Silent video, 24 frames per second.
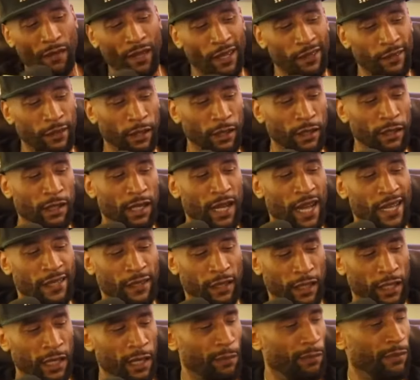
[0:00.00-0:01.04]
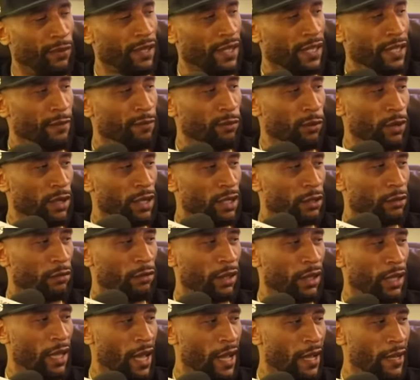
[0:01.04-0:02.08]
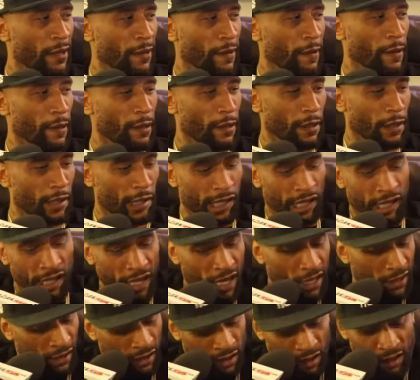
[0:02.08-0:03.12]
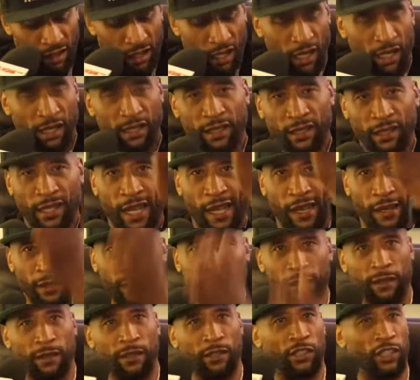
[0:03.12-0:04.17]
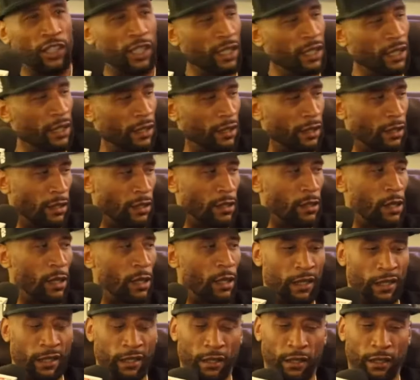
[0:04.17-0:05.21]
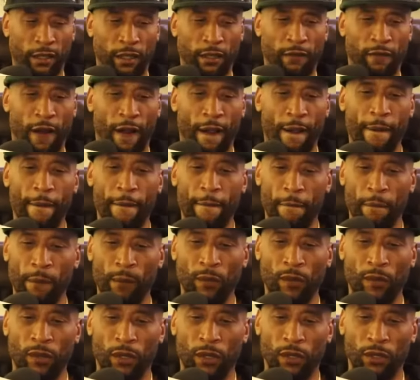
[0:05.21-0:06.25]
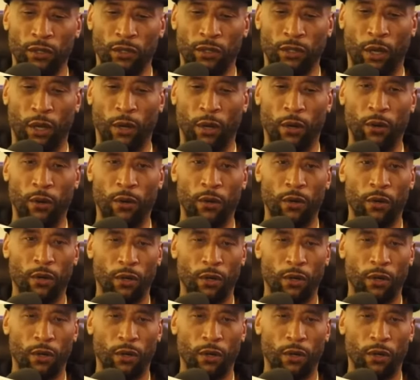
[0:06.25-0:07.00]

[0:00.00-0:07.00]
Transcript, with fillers: so this guy's a Hebrew Israelite. He got the studs down, his jeans, and all this shit, right? so